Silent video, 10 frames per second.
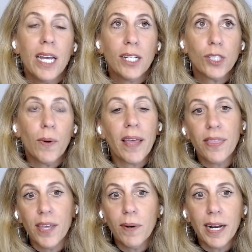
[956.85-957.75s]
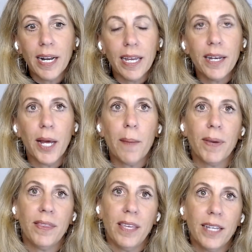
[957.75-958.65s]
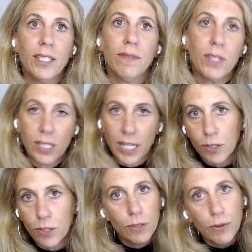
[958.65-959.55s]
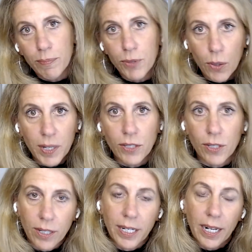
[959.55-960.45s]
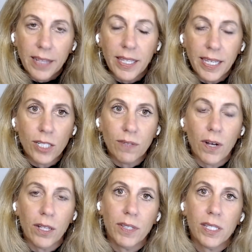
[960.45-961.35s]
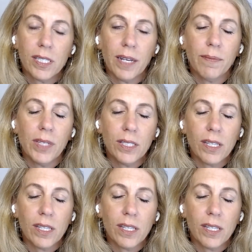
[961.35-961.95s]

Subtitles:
And so I think we're going to end up at the end of this like crypto winter, and at the end of all of this, these